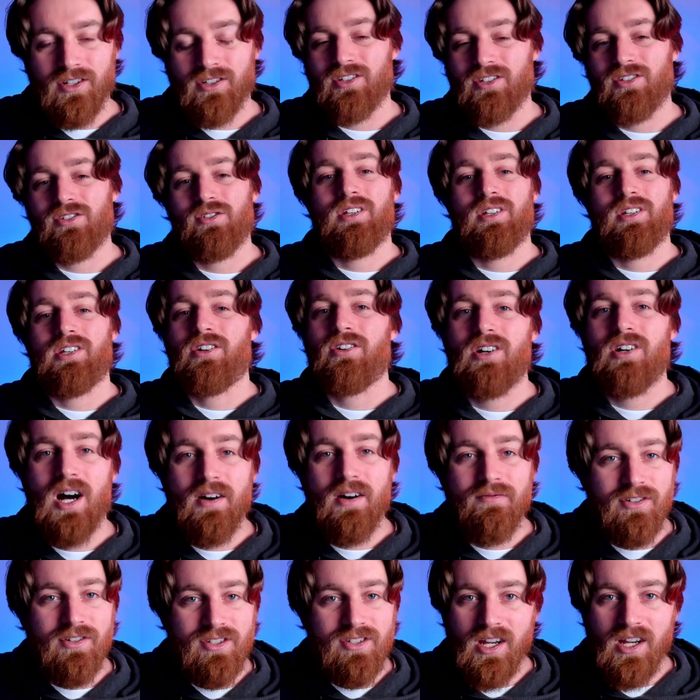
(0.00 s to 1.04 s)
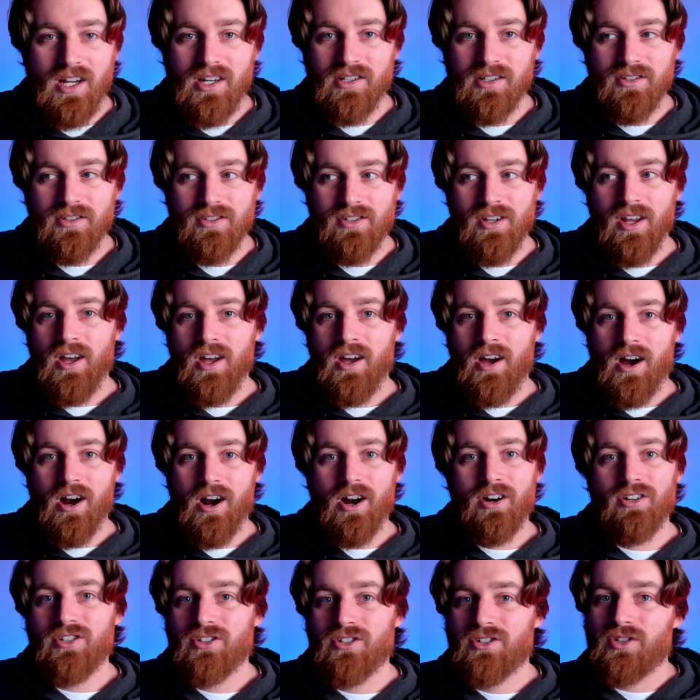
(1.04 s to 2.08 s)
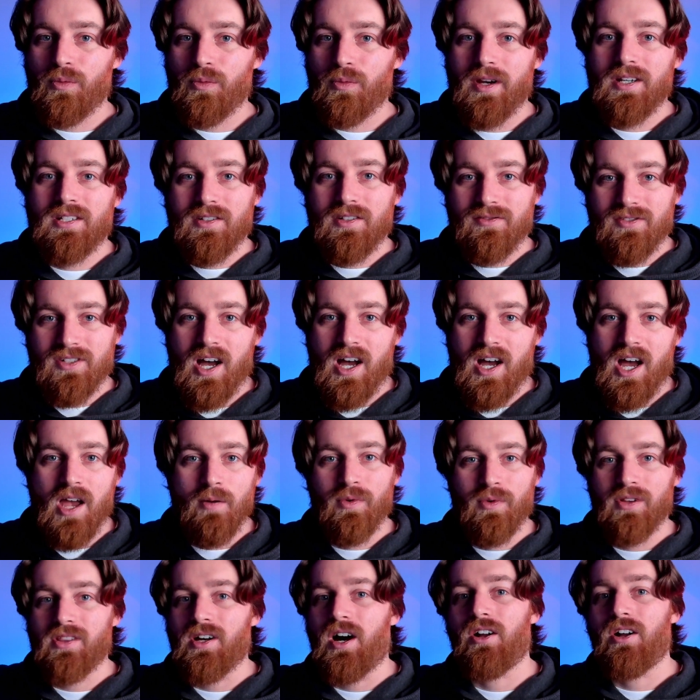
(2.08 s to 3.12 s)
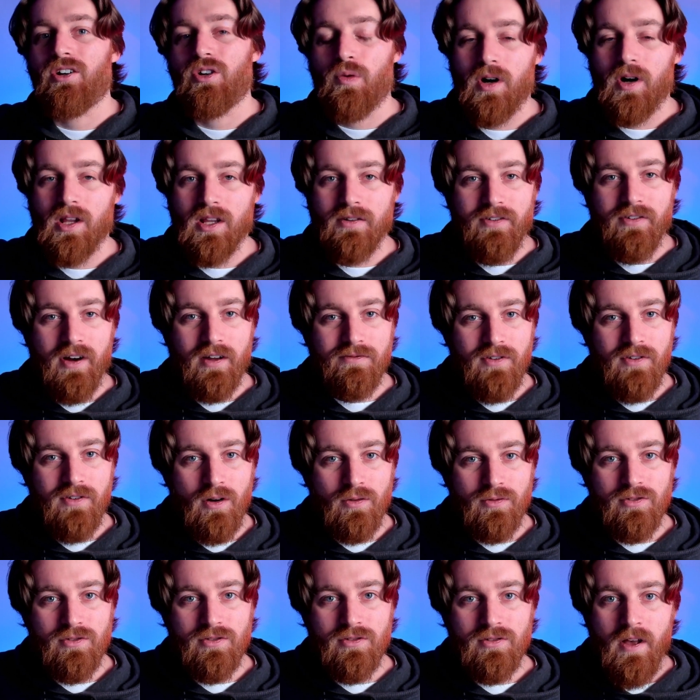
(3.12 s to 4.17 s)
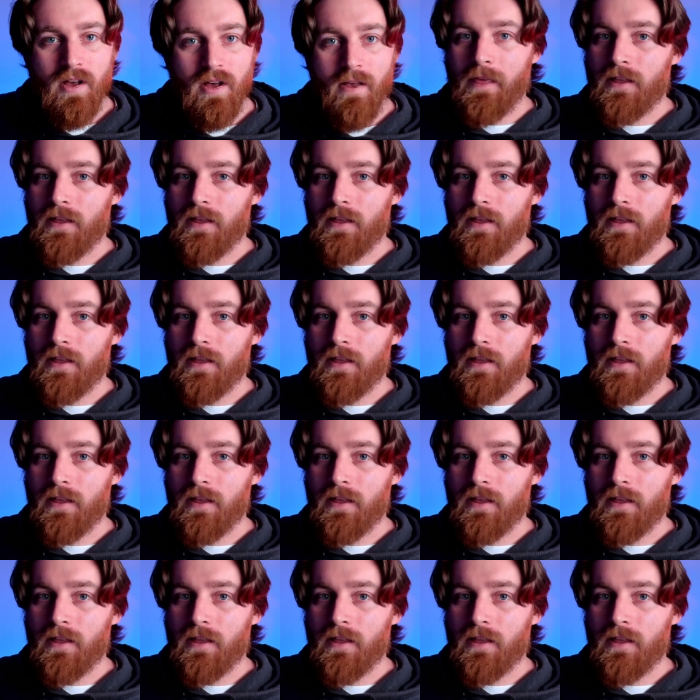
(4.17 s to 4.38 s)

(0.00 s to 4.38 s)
so that your conversations aren't just a waste of time with unqualified folks.